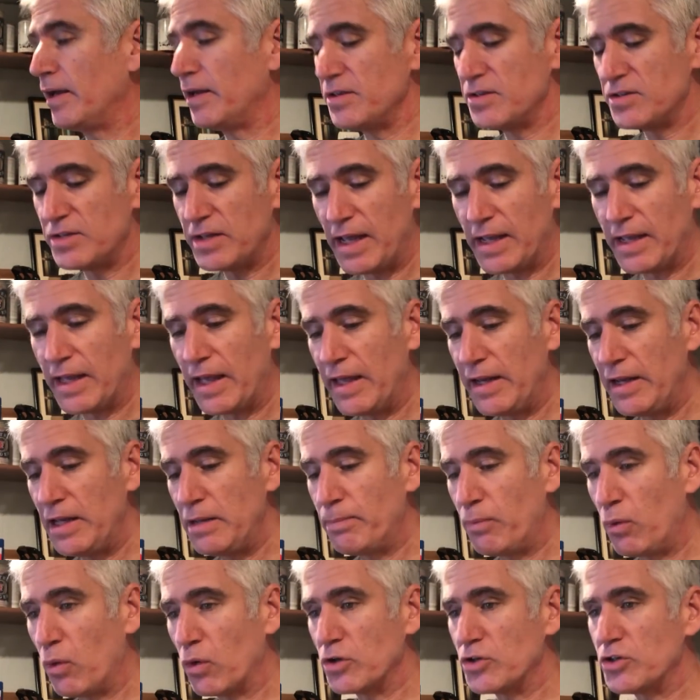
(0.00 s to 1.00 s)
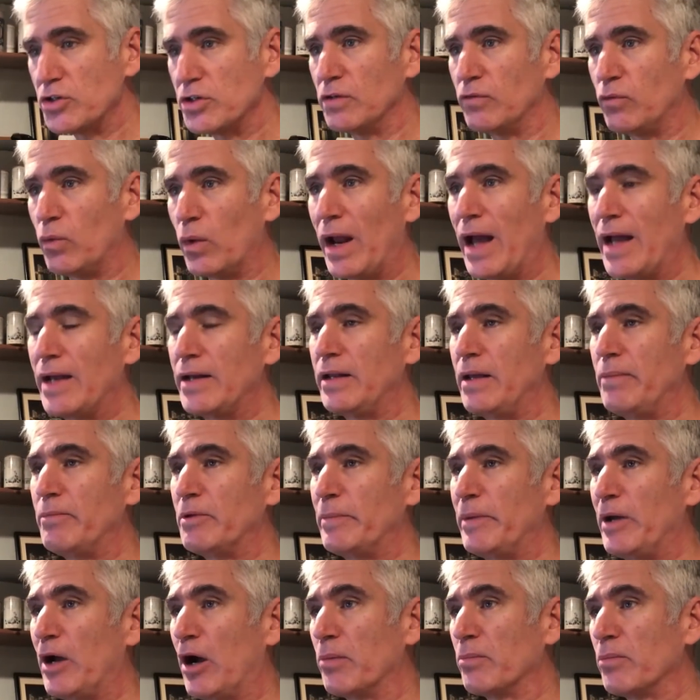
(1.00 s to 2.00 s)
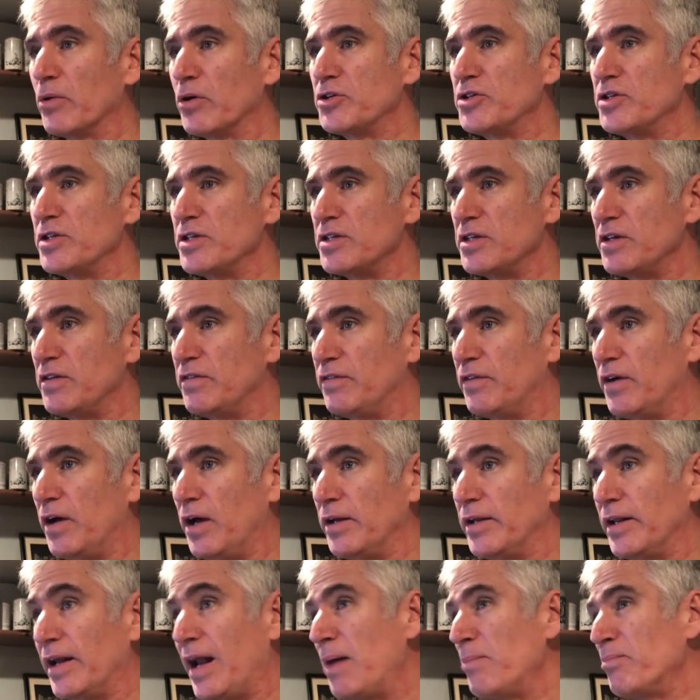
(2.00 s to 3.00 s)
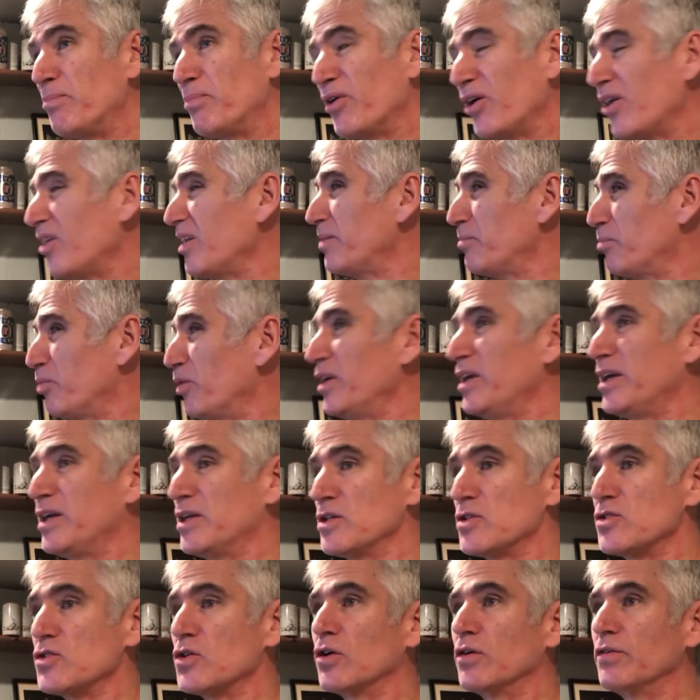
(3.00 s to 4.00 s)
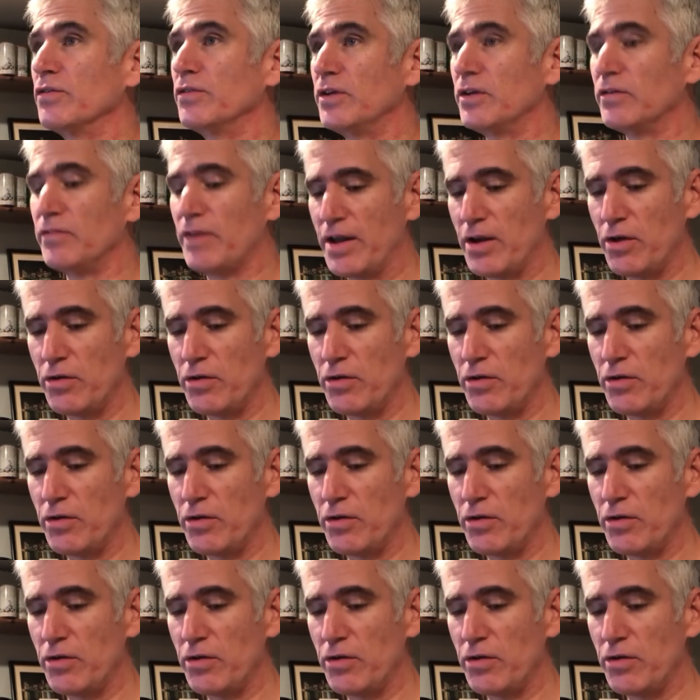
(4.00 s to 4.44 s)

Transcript: is take any portion of what I deem to be our emergency fund, and I'm pretty conservative.